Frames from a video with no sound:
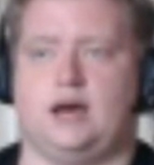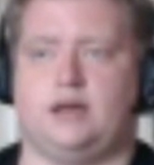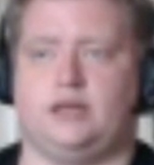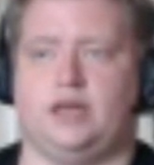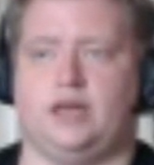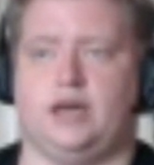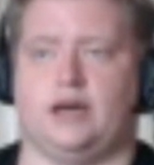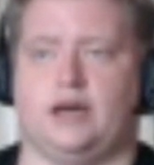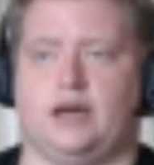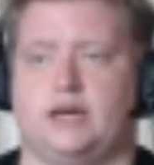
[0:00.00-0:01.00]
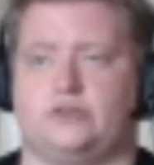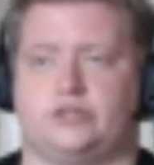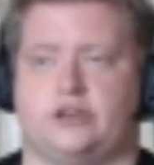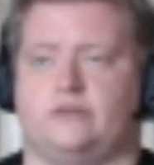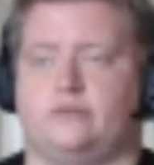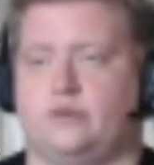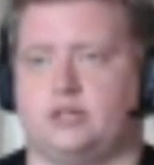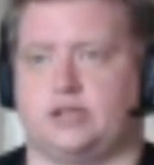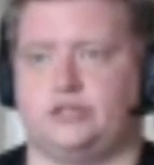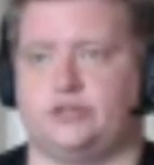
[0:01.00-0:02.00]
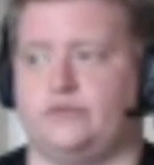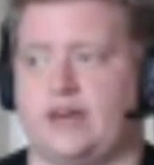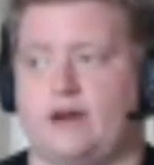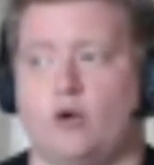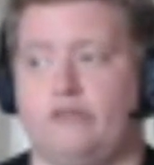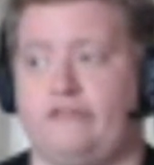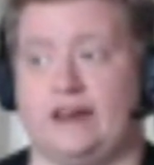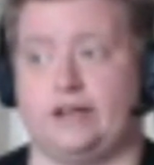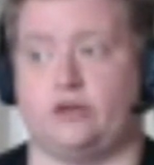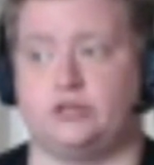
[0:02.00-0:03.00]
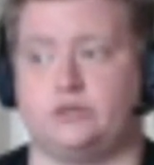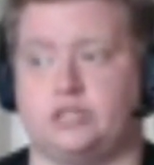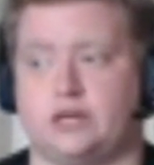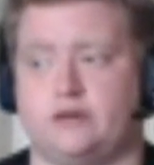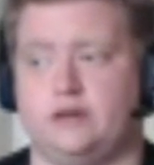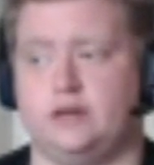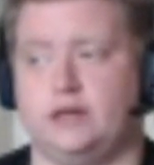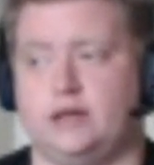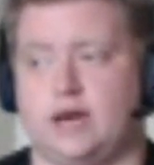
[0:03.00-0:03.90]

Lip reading: yeah, and it's your turn. What would you like to do? They're all fairly close to each other.